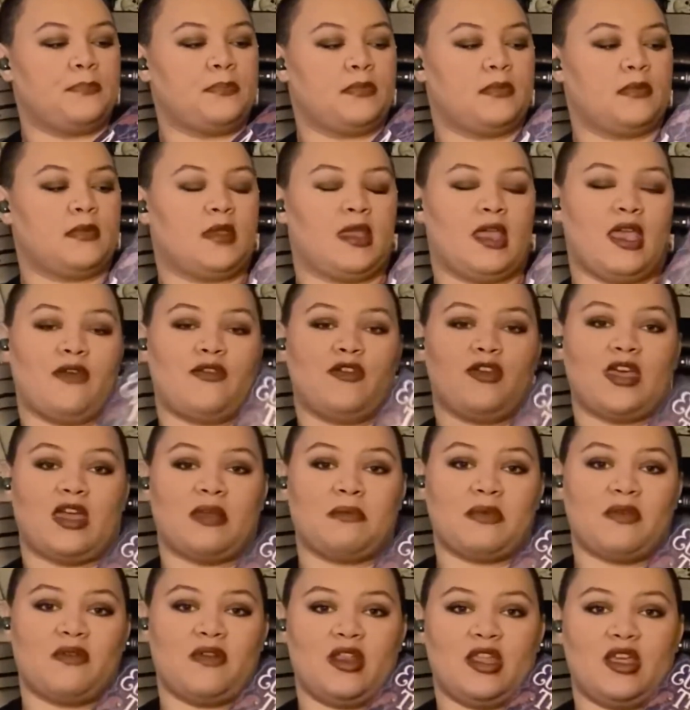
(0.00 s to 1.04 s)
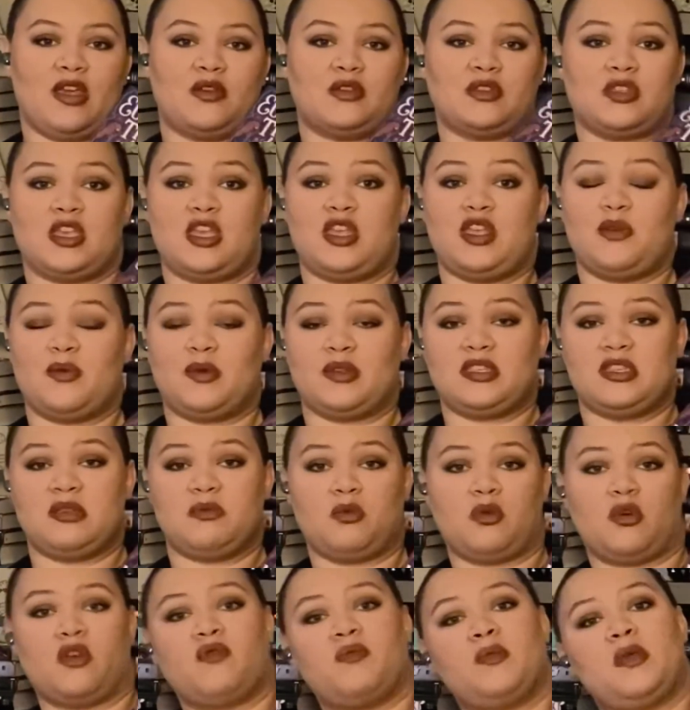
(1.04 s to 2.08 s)
If you like my videos and you want to see
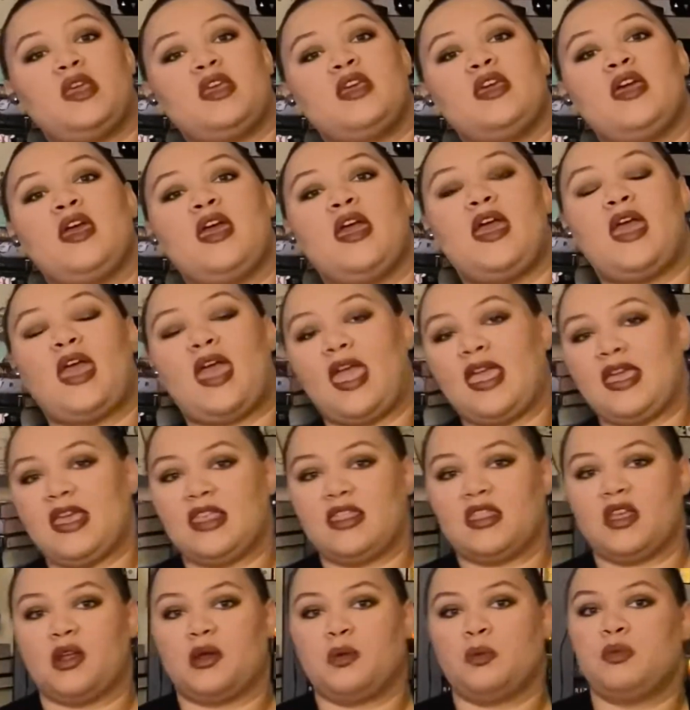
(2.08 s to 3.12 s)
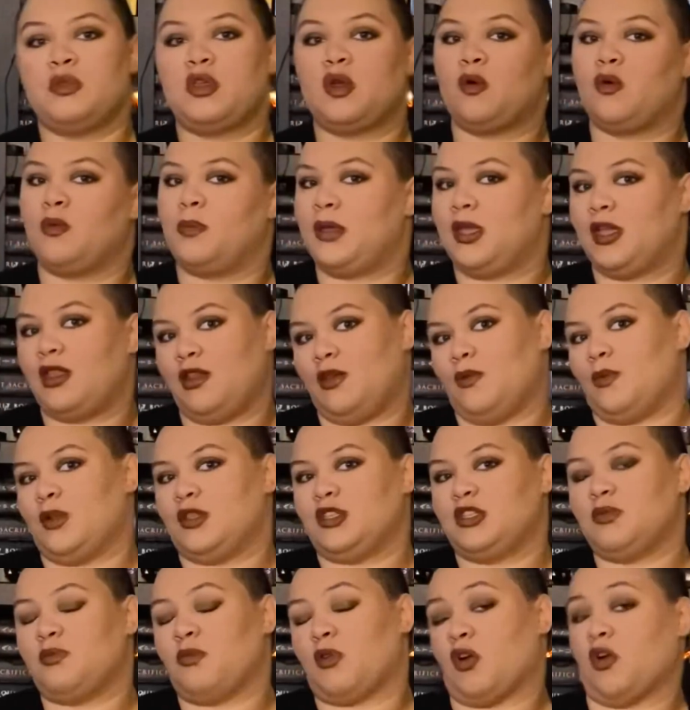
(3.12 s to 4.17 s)
more of me, hang in there. There will be a new one
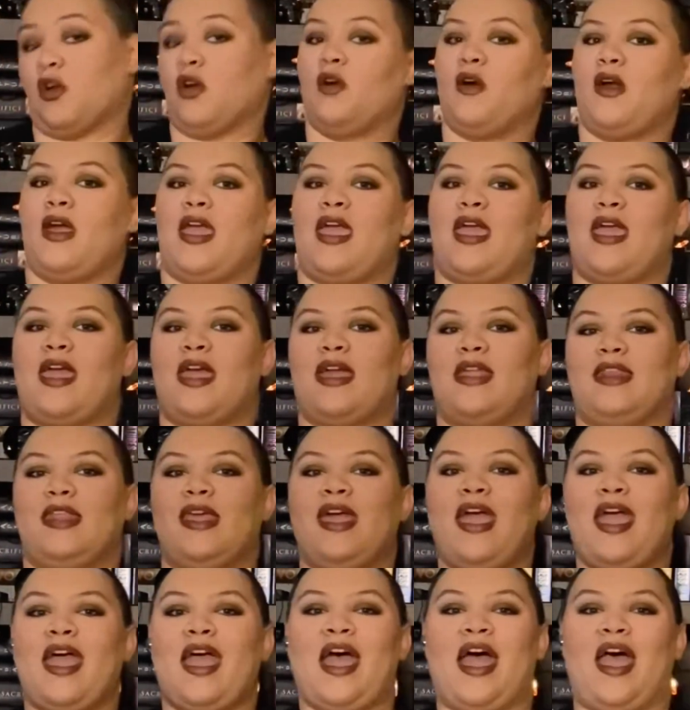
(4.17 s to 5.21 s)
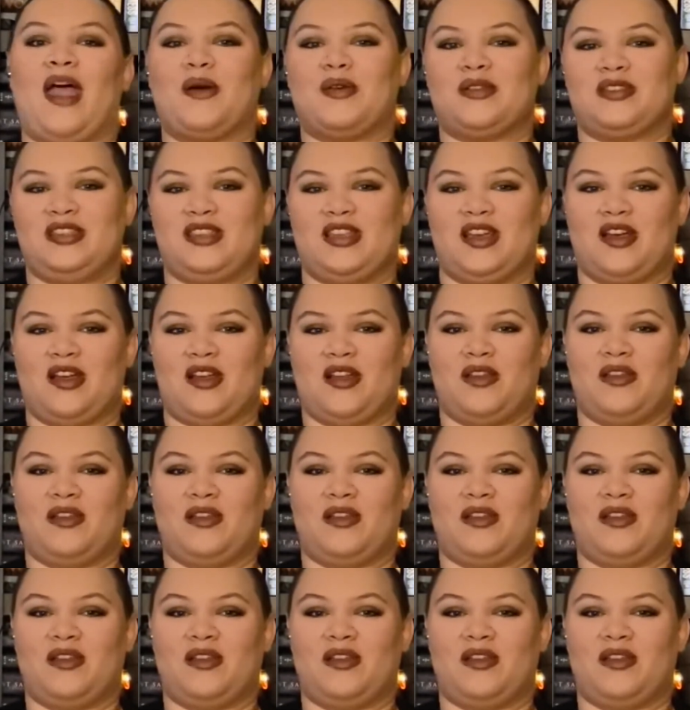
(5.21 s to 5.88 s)
tomorrow, and I will see y'all